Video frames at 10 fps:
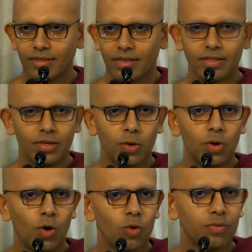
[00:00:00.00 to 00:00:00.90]
There is no
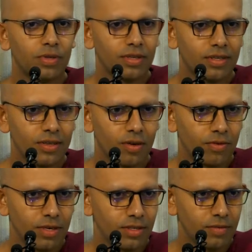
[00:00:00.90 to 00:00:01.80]
hope
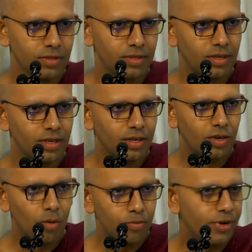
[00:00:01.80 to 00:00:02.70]
of us even
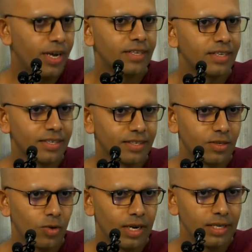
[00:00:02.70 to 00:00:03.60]
comprehending,
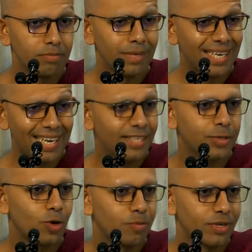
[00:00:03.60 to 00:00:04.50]
or at least beginning
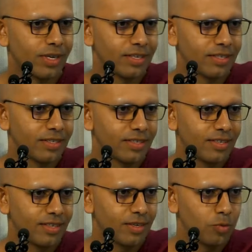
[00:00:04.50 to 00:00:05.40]
to comprehend,
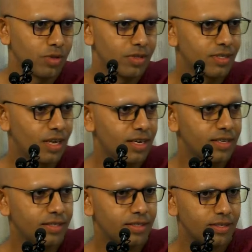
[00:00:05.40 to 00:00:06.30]
what the
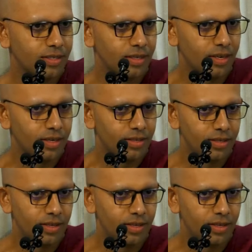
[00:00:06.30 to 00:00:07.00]
size, the